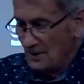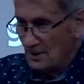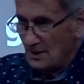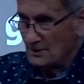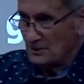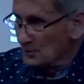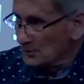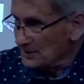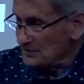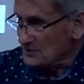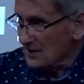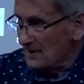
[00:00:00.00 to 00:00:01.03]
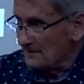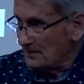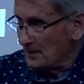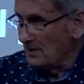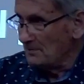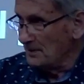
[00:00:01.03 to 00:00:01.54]
a good example,
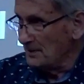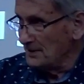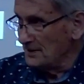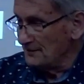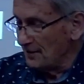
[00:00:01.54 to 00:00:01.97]
I believe,